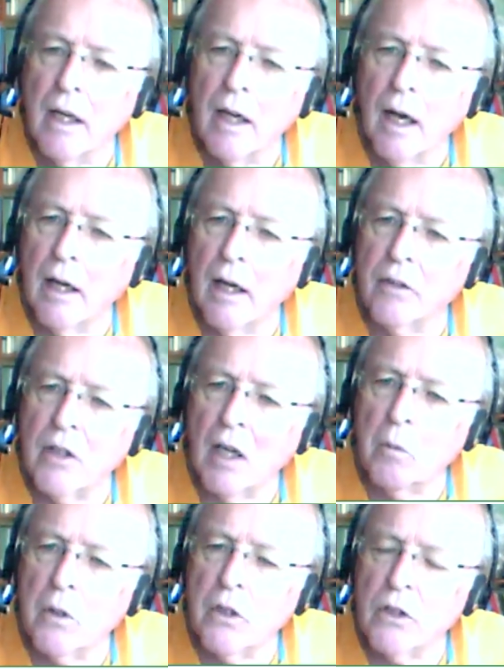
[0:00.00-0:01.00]
uh,
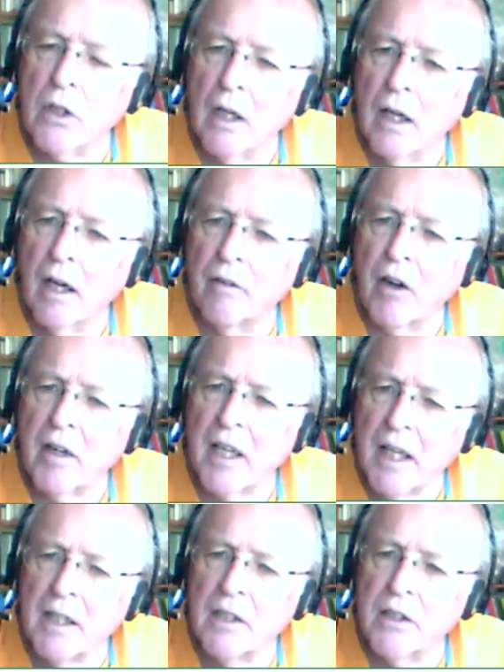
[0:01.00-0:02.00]
there was a very
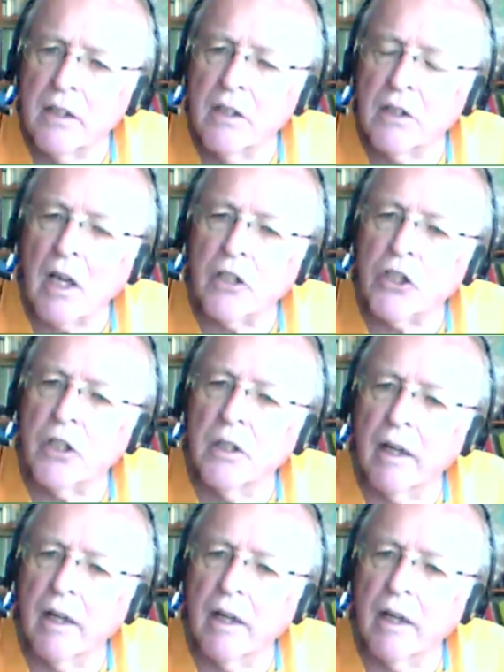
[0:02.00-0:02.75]
heated discussion